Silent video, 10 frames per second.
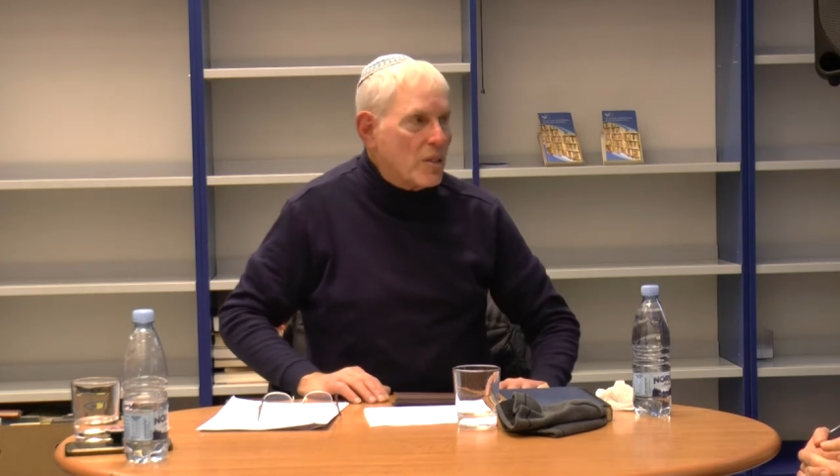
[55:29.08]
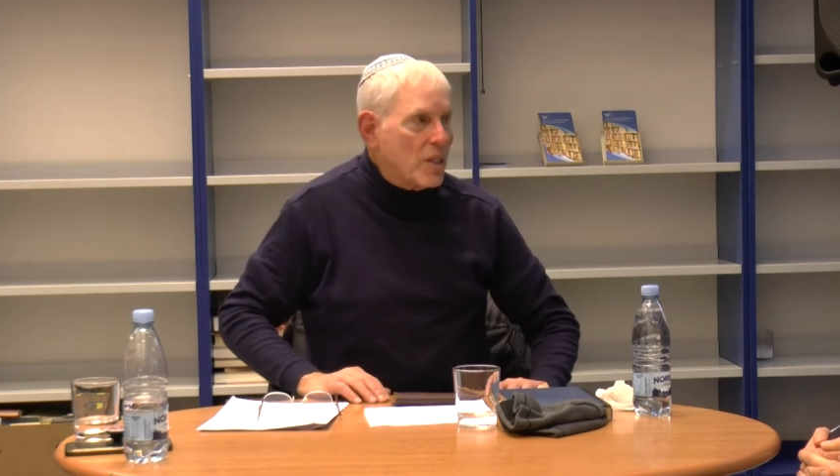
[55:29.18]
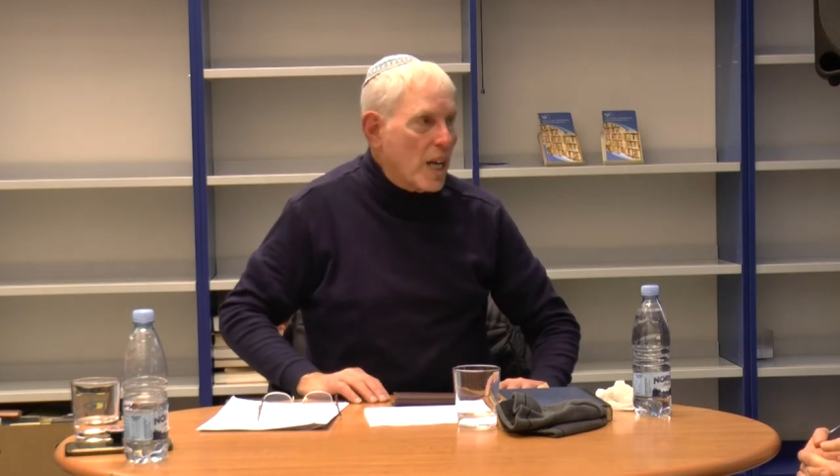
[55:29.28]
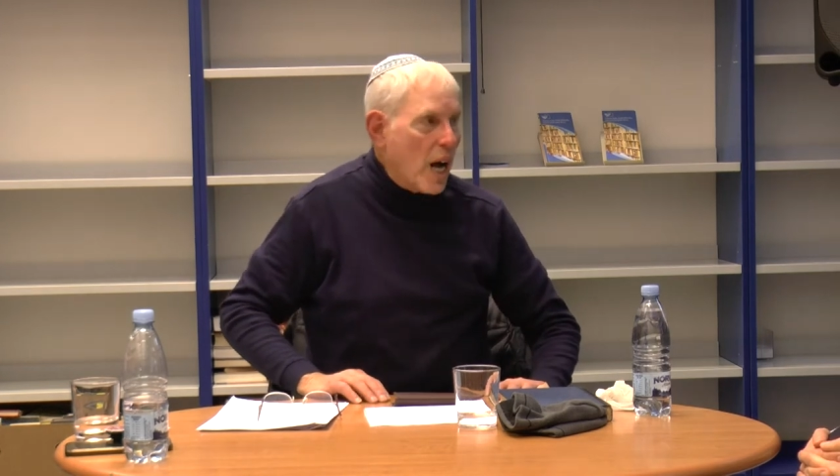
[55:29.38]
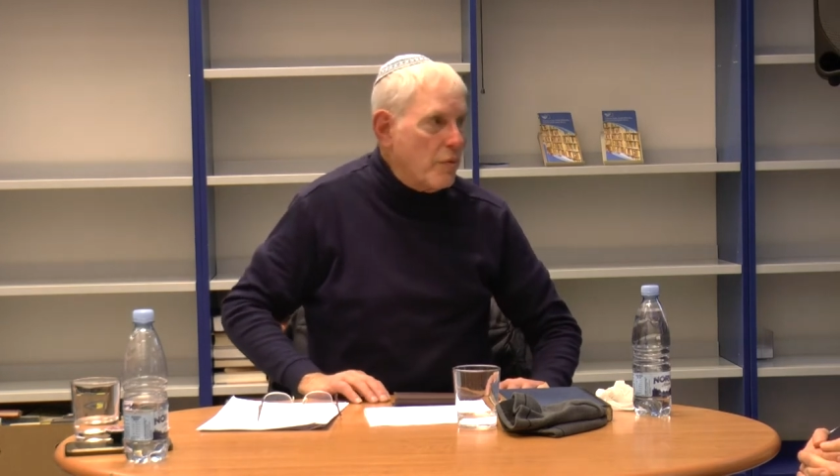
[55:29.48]

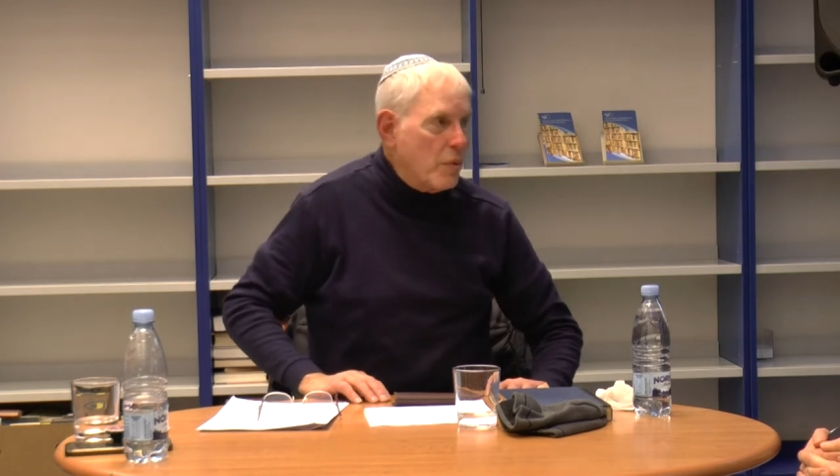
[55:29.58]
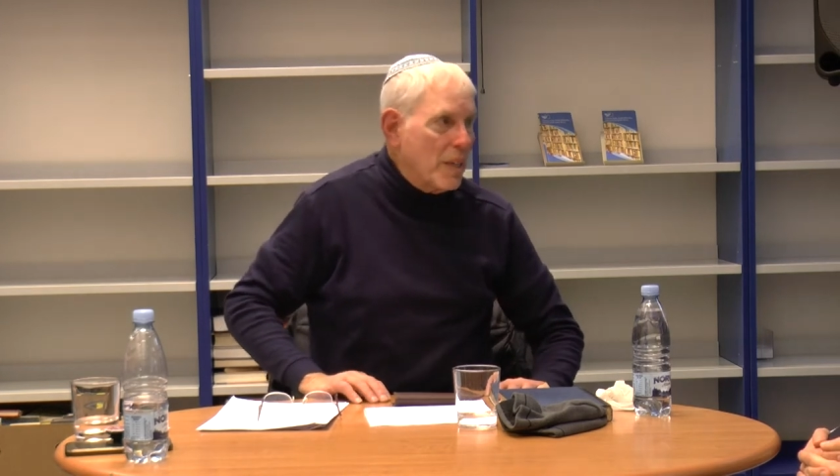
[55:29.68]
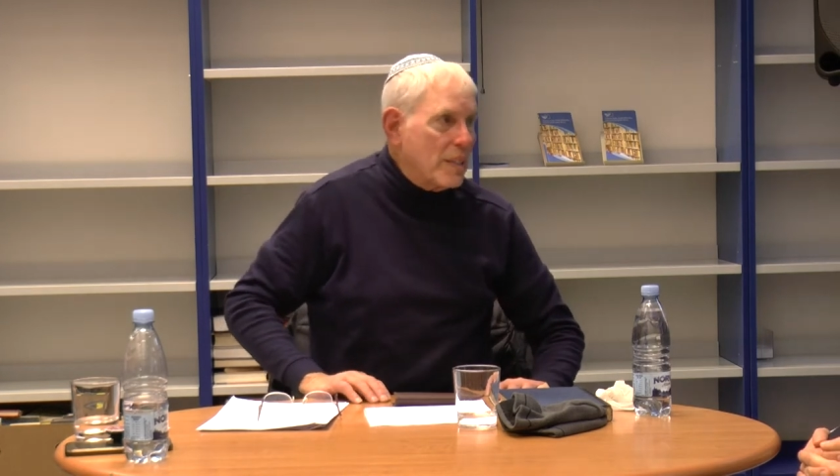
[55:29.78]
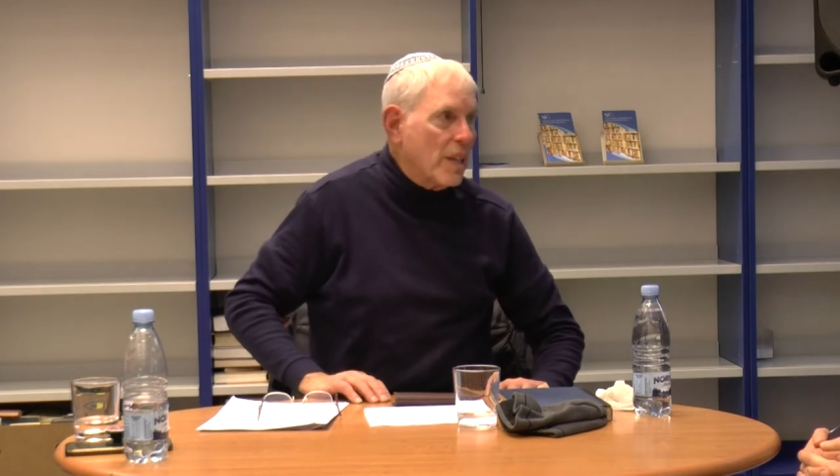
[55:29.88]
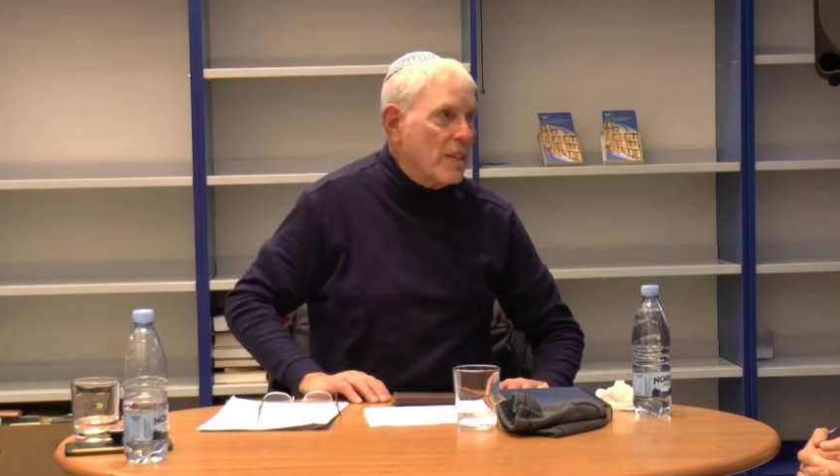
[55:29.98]
Because the
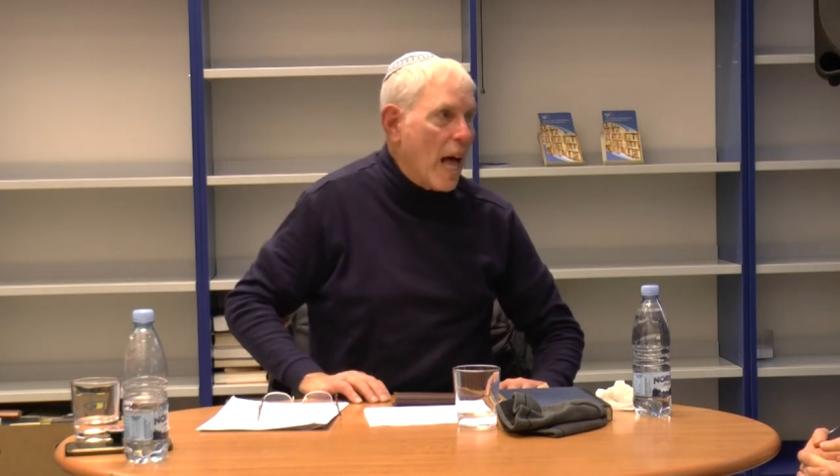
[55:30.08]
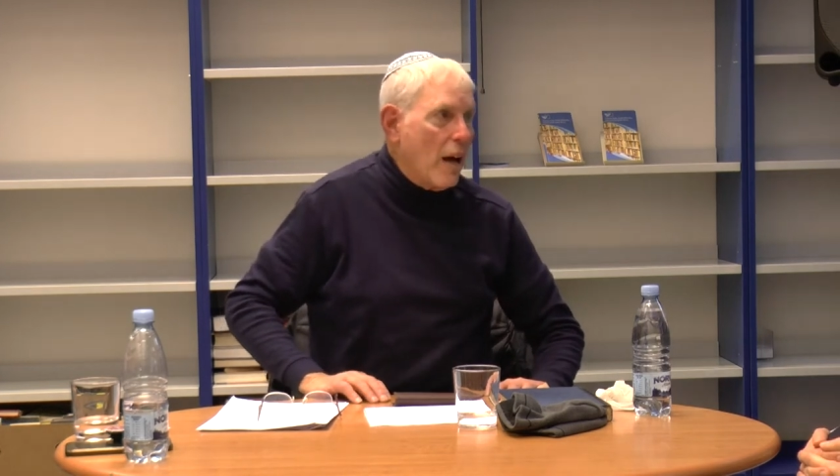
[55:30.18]
government